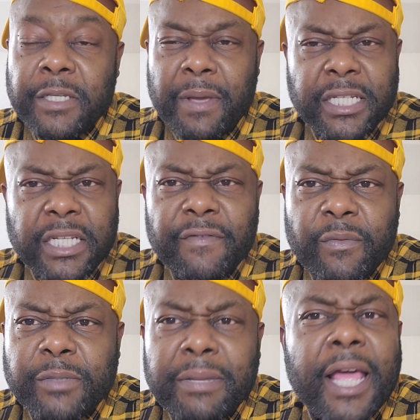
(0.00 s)
especially if
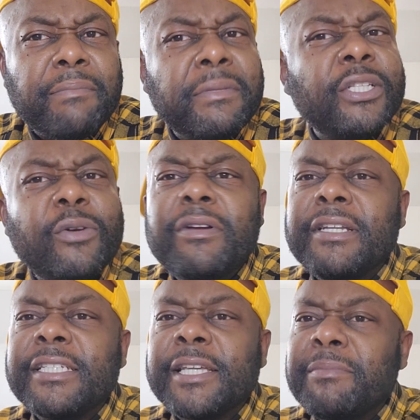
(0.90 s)
it was black men doing this.